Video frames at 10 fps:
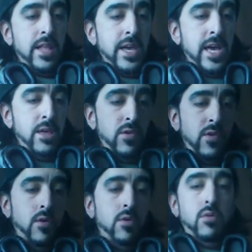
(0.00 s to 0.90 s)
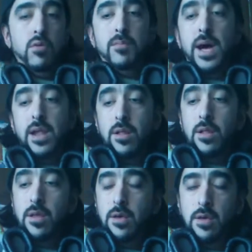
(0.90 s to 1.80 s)
Like I used a whole
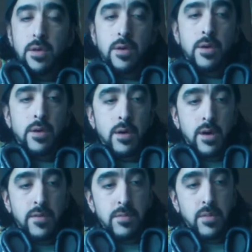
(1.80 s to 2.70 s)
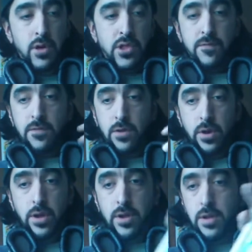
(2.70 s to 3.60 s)
bottle of emulsion
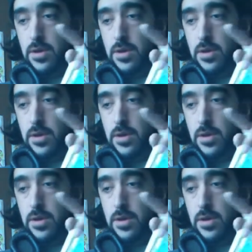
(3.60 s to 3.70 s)
fluid